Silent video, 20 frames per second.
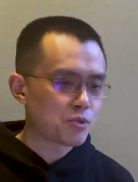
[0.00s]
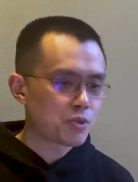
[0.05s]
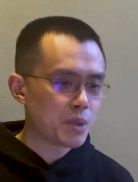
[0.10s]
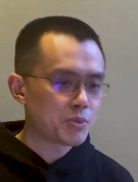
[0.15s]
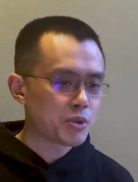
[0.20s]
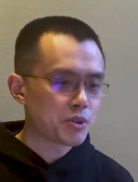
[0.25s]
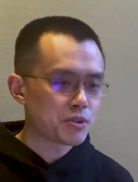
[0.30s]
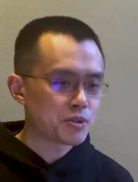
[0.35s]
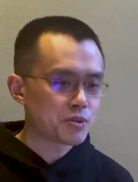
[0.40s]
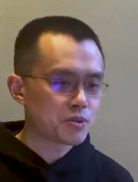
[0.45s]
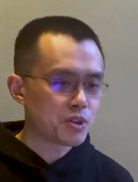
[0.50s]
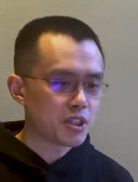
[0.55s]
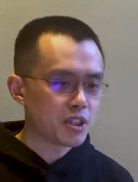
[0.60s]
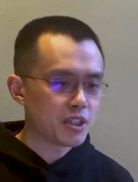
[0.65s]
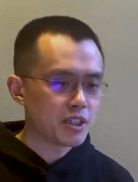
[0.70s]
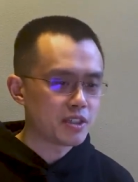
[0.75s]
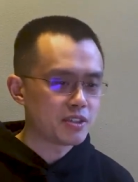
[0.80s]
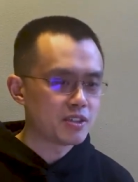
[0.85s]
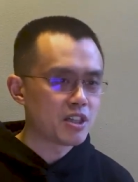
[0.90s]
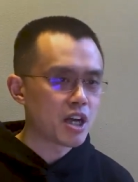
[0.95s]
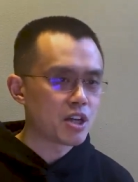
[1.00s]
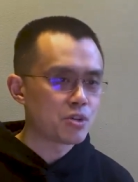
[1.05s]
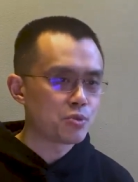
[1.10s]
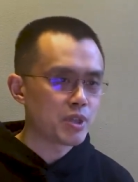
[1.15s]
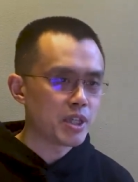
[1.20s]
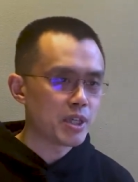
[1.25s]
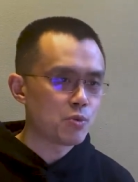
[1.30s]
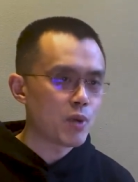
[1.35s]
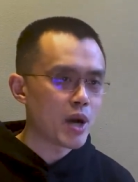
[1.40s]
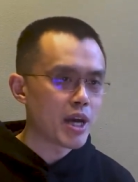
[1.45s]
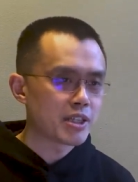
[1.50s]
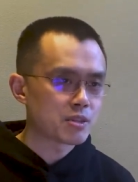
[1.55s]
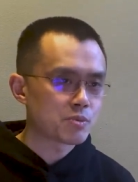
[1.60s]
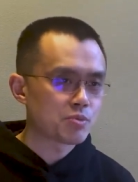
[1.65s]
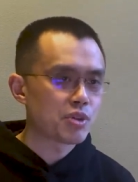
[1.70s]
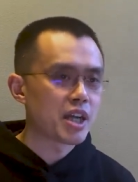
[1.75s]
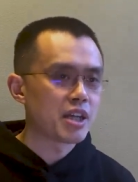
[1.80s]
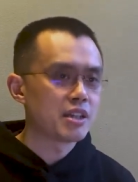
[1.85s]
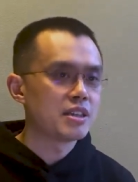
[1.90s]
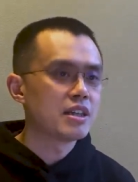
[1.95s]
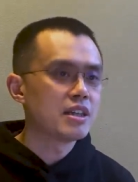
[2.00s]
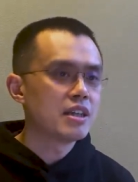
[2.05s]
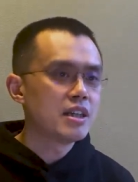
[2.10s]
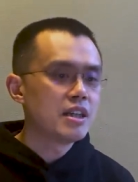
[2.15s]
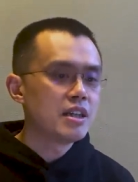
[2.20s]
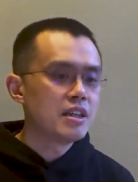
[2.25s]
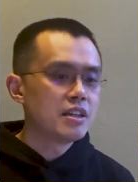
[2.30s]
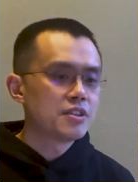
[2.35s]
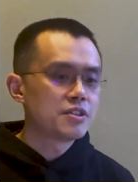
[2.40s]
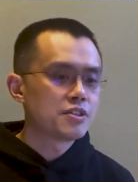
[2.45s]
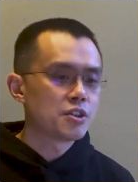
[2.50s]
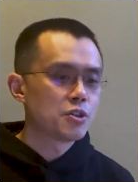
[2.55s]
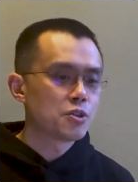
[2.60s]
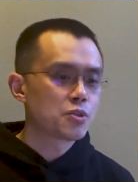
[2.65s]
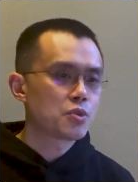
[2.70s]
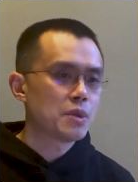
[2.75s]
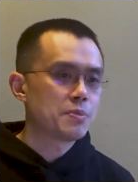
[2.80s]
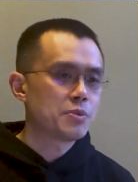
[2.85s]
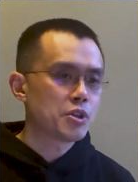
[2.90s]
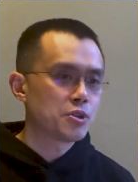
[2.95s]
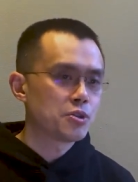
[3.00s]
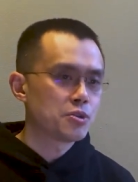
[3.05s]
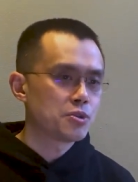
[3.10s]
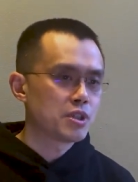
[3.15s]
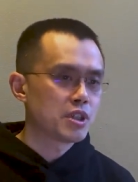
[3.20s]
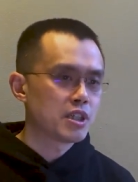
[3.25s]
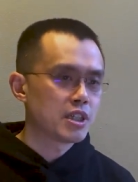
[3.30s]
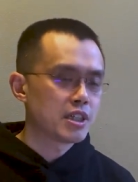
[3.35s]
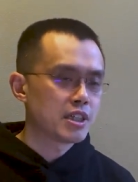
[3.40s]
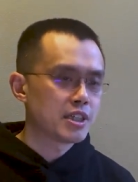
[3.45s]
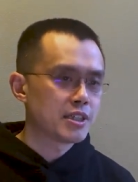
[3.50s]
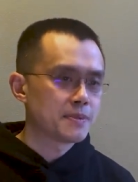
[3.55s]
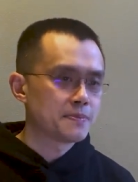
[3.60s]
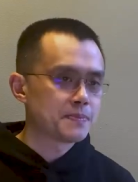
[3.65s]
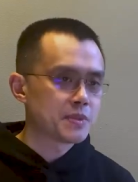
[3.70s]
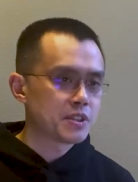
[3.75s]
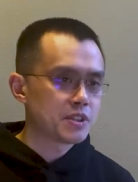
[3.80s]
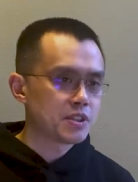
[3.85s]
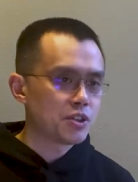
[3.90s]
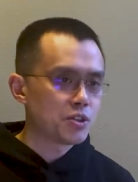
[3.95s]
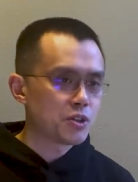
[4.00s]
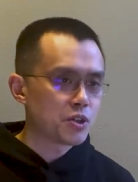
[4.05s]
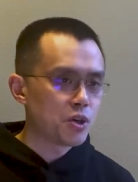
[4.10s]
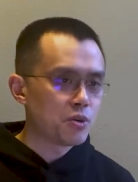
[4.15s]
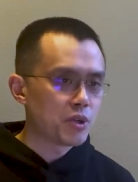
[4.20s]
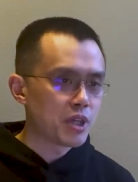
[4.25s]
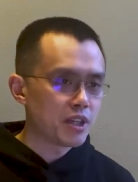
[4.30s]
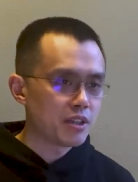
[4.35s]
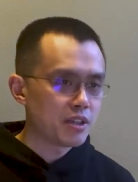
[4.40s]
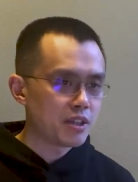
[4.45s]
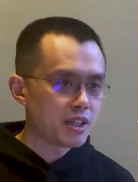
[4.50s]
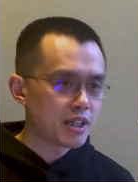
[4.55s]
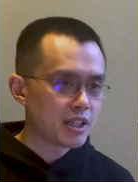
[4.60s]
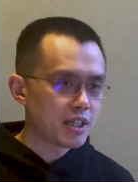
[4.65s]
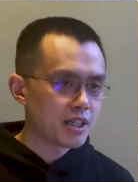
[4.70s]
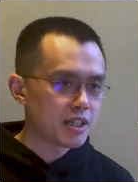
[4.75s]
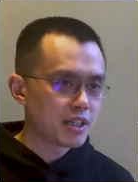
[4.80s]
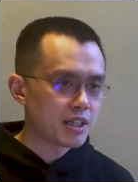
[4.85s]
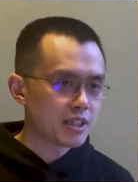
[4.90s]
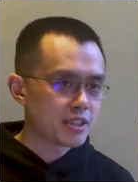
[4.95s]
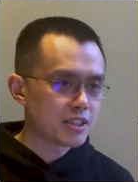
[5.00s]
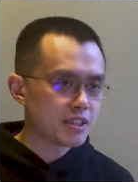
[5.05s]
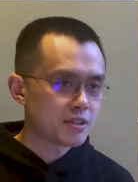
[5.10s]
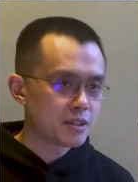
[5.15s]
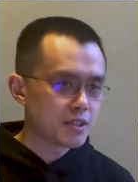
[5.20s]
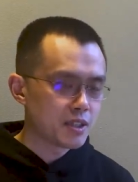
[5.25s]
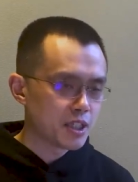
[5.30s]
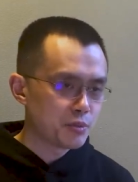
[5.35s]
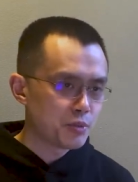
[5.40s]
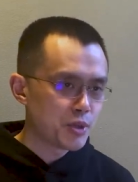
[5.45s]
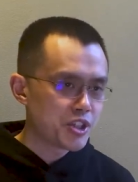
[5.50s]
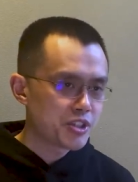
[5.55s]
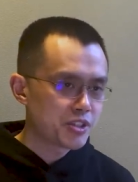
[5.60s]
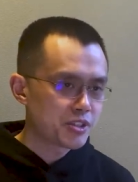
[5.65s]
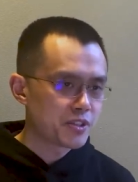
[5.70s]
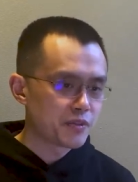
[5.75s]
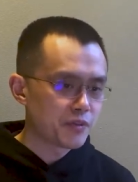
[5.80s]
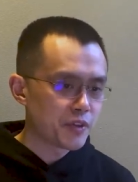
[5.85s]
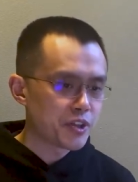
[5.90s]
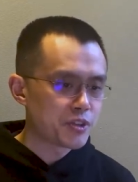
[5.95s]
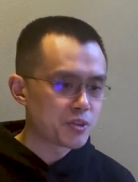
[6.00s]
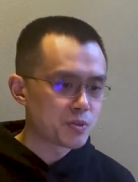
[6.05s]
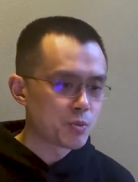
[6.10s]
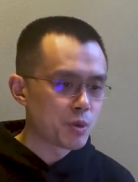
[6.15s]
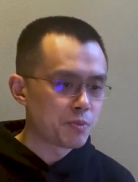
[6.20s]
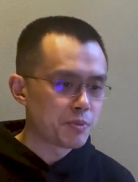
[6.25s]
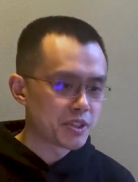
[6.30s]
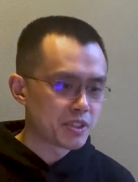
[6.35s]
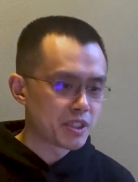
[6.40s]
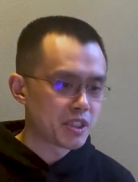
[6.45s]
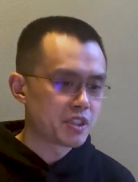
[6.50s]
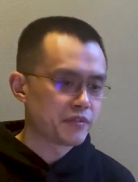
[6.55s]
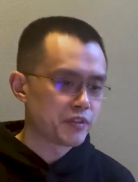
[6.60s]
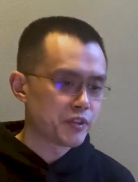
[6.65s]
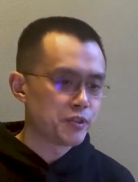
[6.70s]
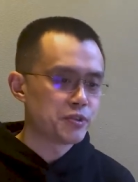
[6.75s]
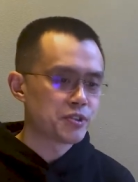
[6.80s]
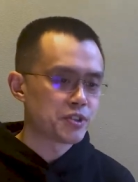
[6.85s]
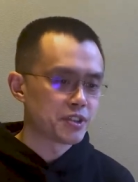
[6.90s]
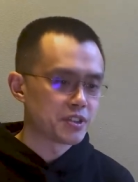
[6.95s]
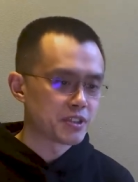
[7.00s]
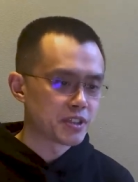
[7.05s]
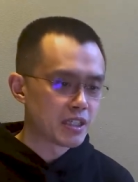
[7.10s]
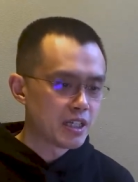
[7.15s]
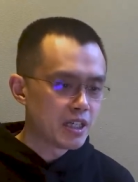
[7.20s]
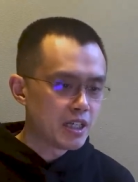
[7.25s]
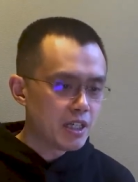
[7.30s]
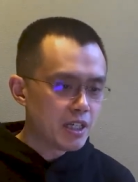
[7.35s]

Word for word: Crypto is not really widespread, so crypto um, still only reaches a very small percentage of users.